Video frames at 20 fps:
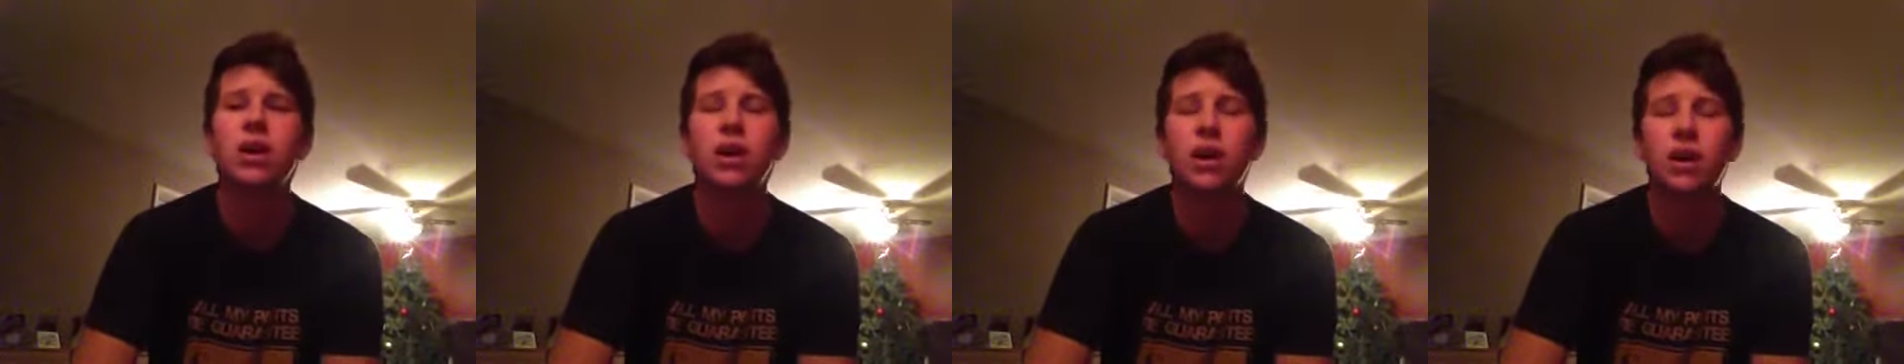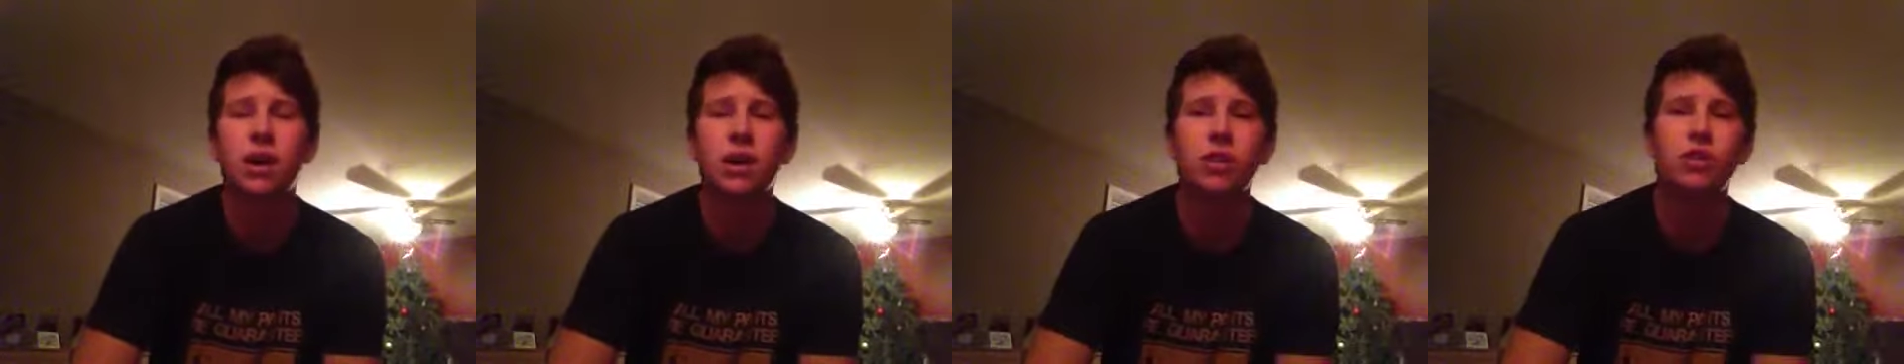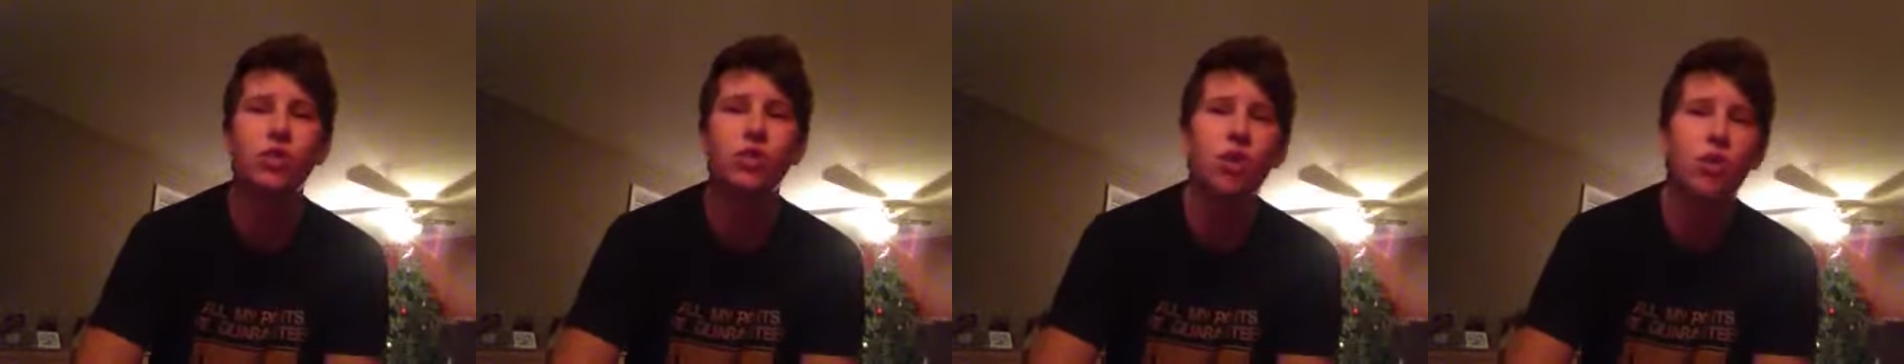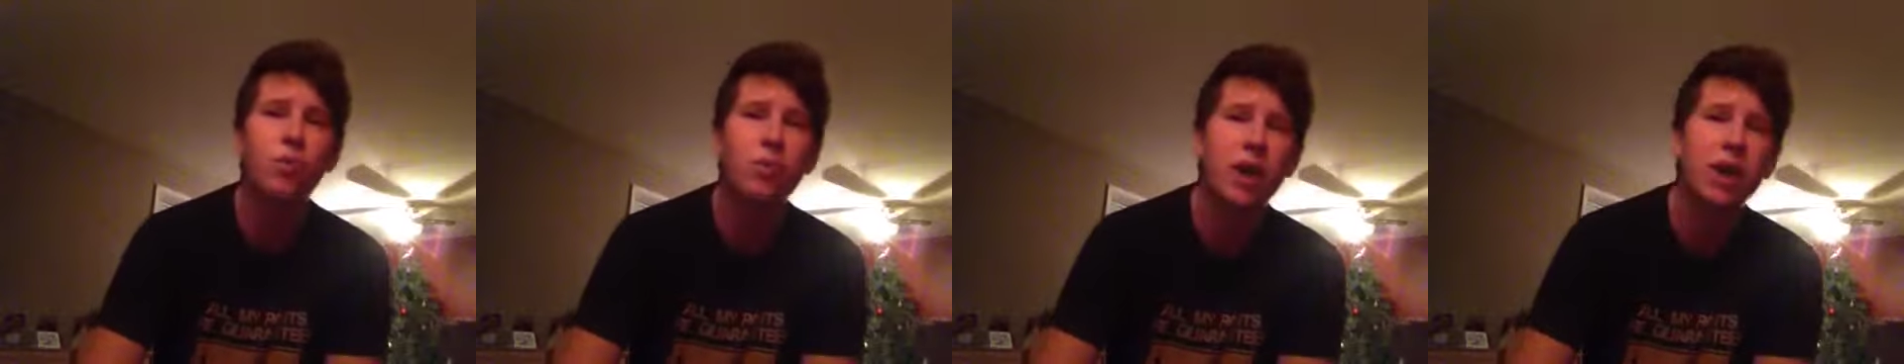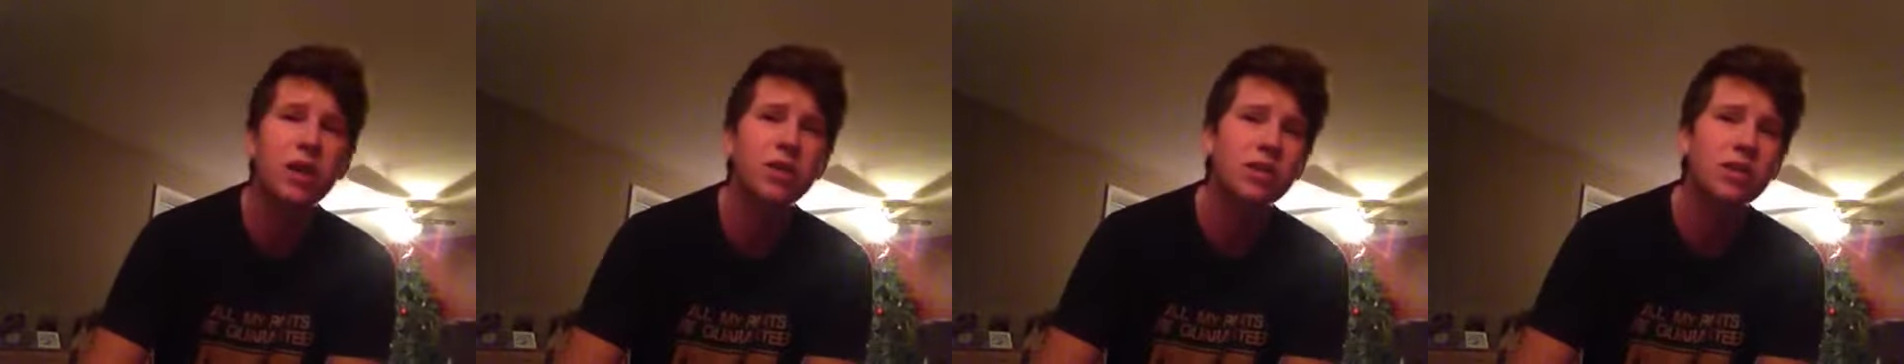and I drove
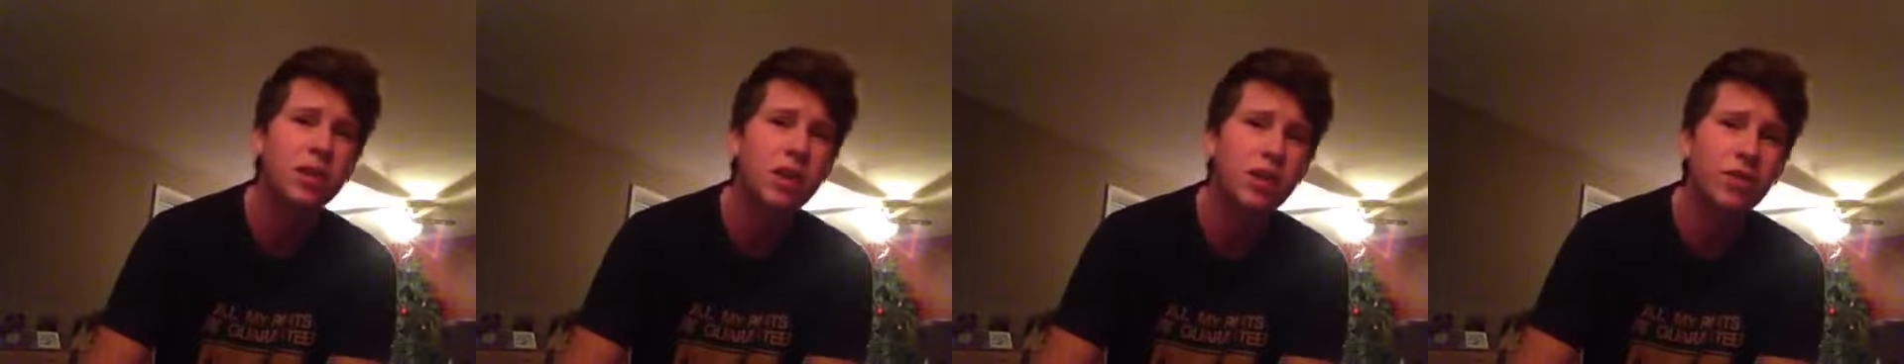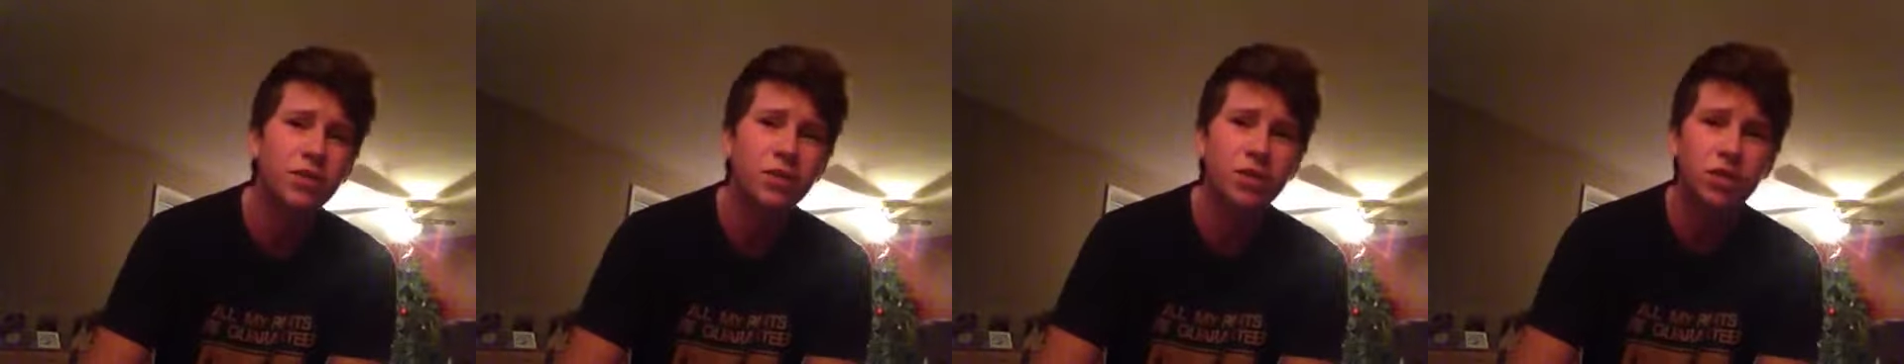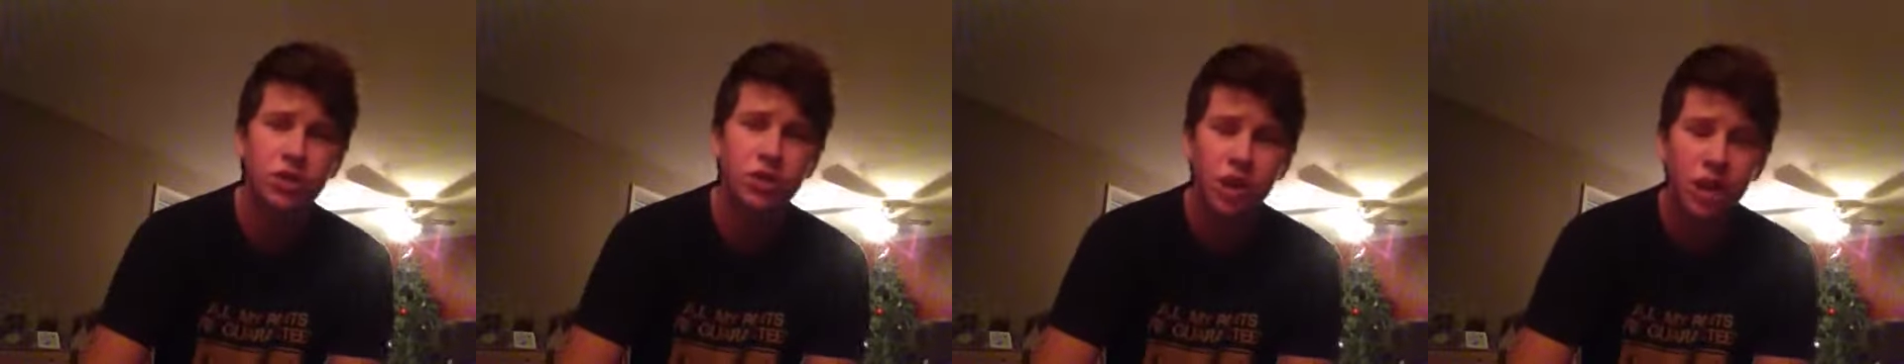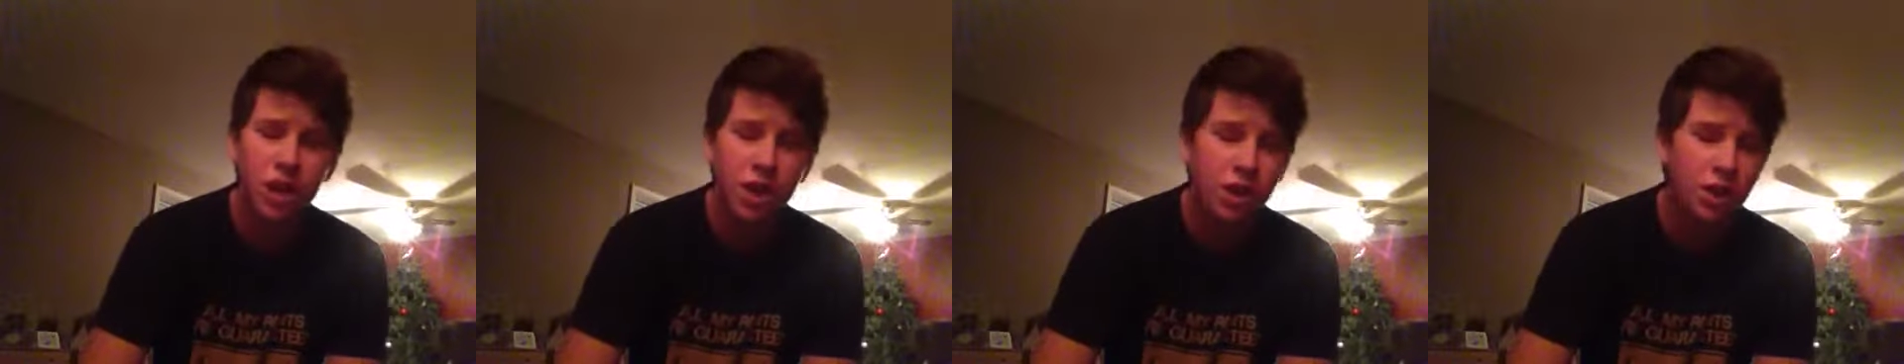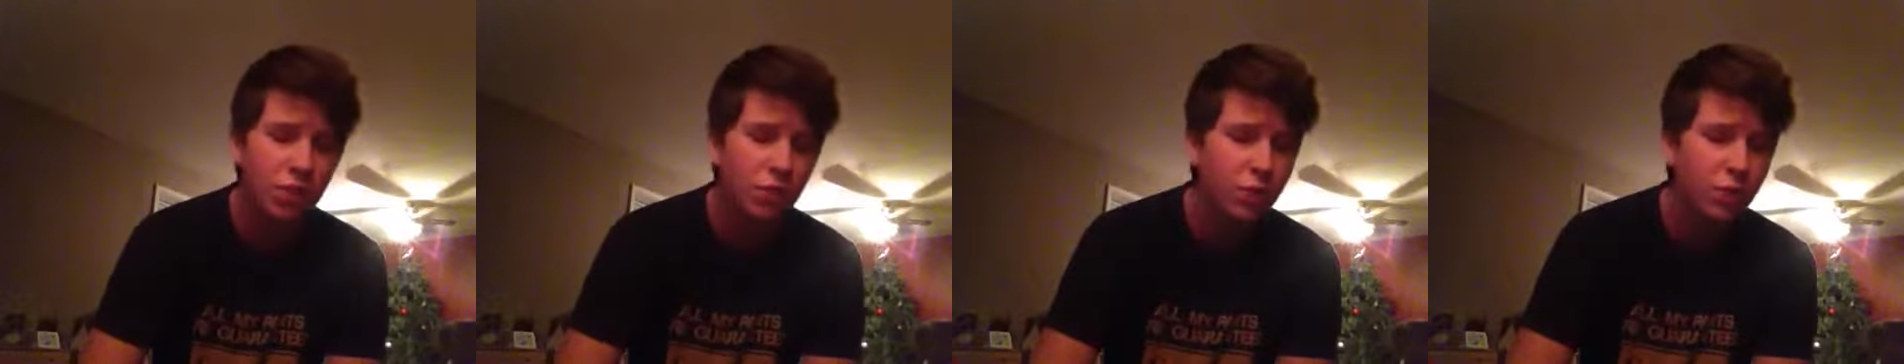myself insane